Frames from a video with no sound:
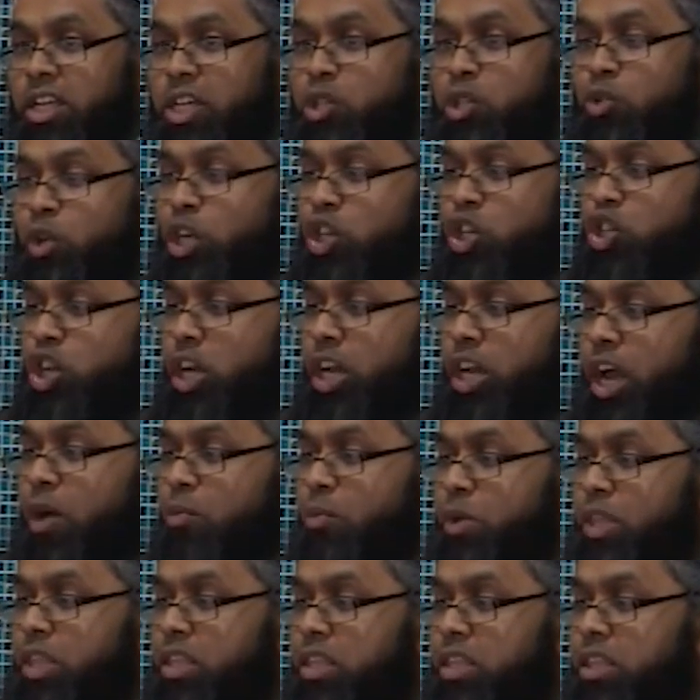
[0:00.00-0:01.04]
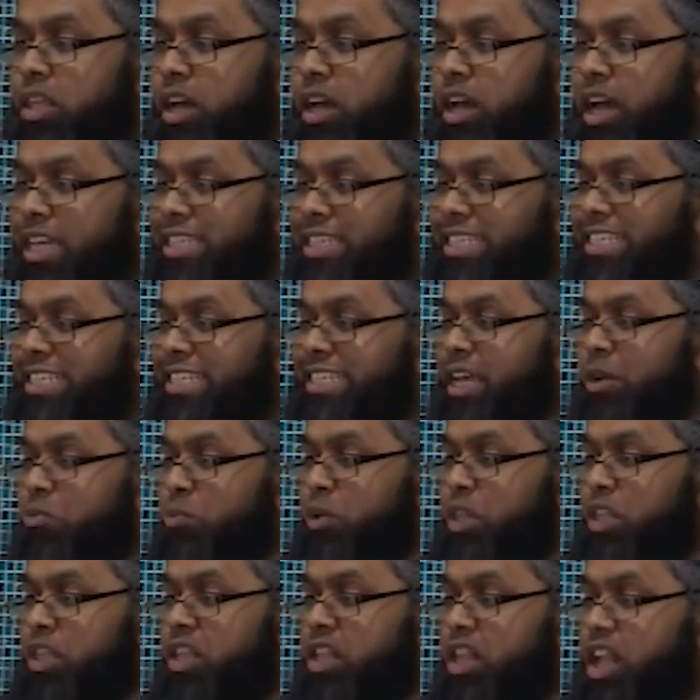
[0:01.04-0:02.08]
So inshallah, with as they say,
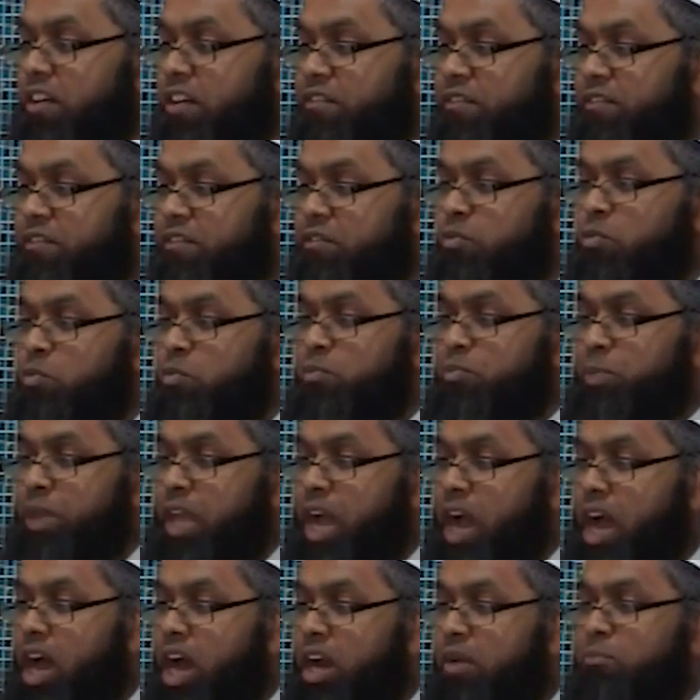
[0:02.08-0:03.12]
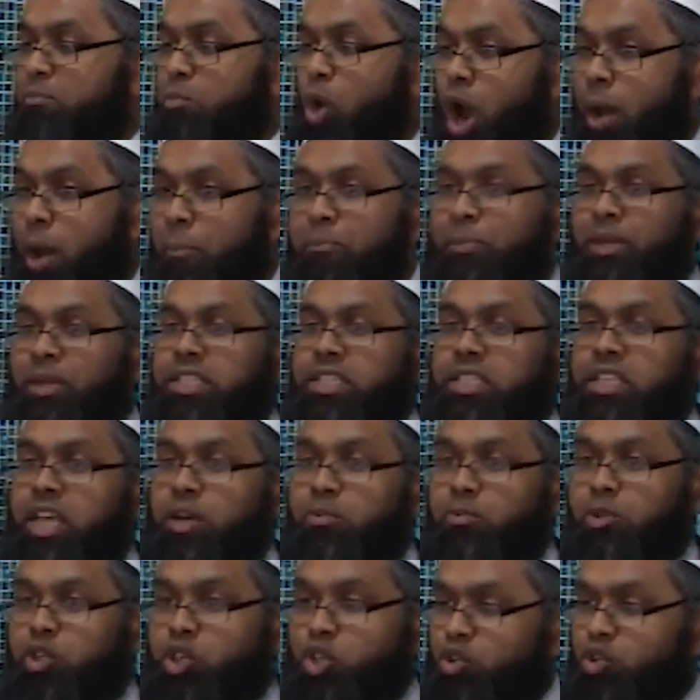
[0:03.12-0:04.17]
with love, piyar, muhabbat, say
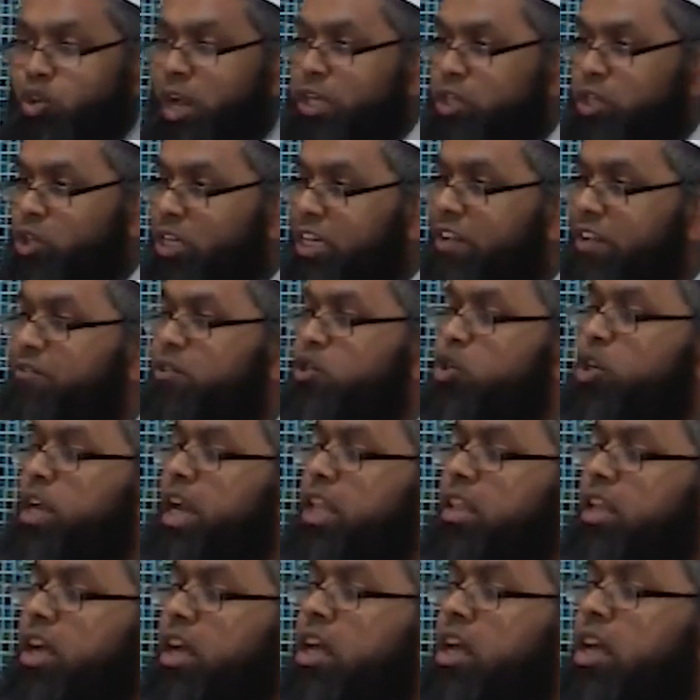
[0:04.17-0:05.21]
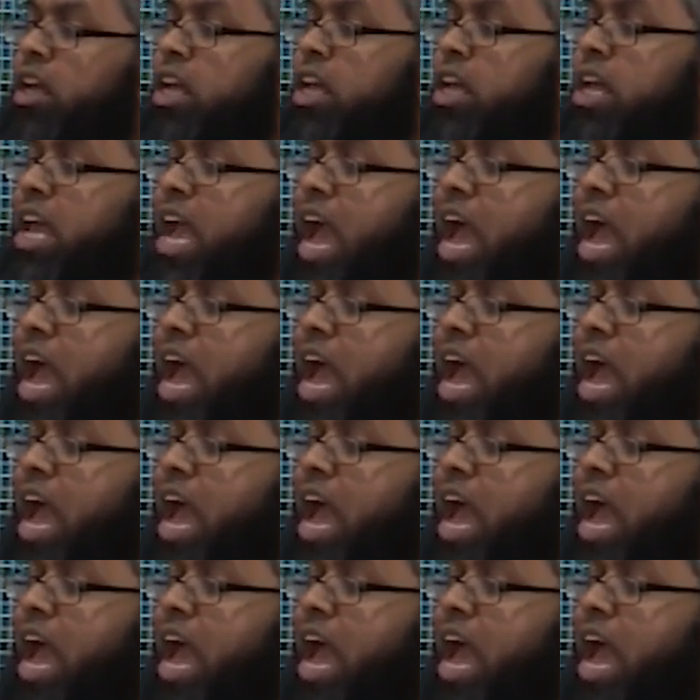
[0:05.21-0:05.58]
we should try to live together.